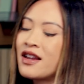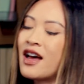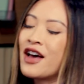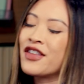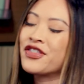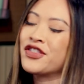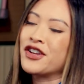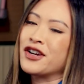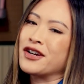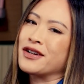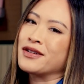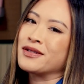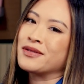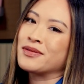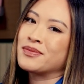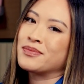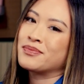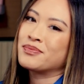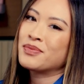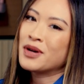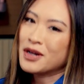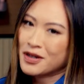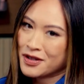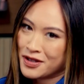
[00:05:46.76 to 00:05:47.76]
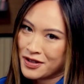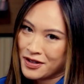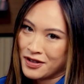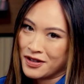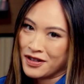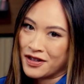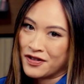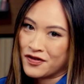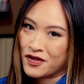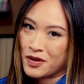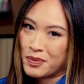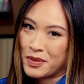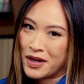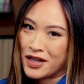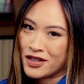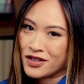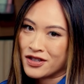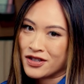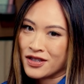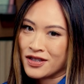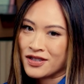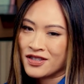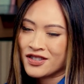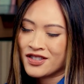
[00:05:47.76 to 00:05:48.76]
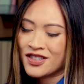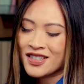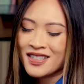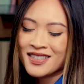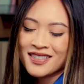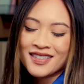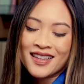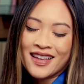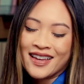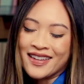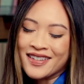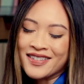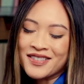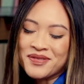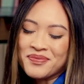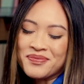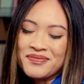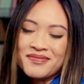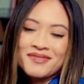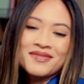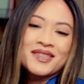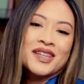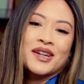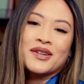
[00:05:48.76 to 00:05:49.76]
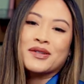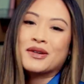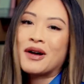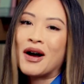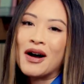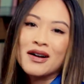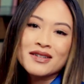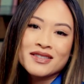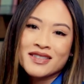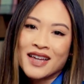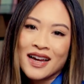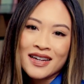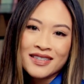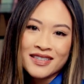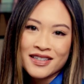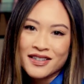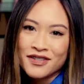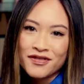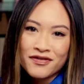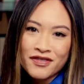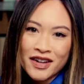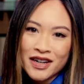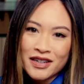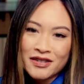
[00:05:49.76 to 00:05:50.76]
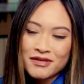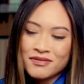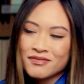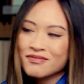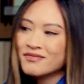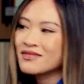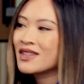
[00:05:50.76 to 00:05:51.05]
Not their personal information, just like their contact info.